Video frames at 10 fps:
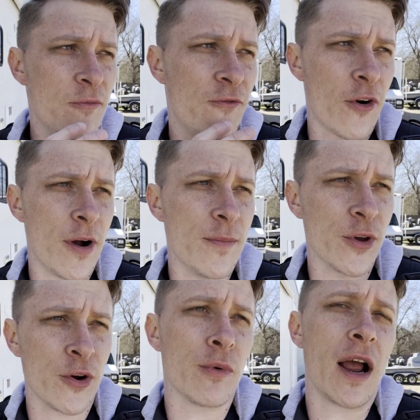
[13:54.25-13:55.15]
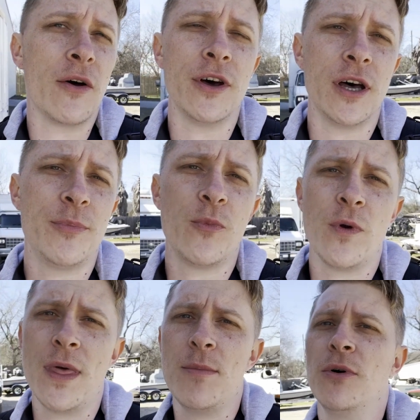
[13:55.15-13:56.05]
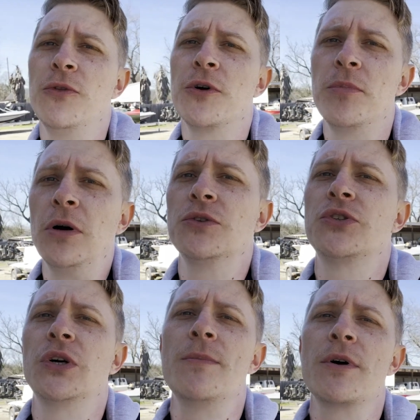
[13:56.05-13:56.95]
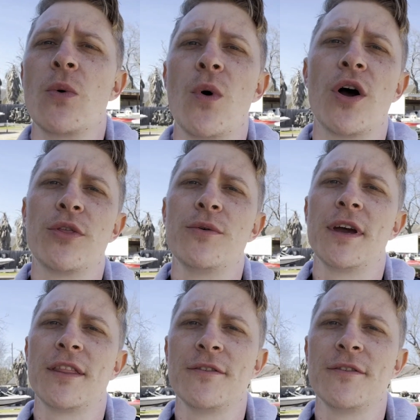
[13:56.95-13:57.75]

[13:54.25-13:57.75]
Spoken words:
from the ground up when they build their boats. So I'm gonna walk through like the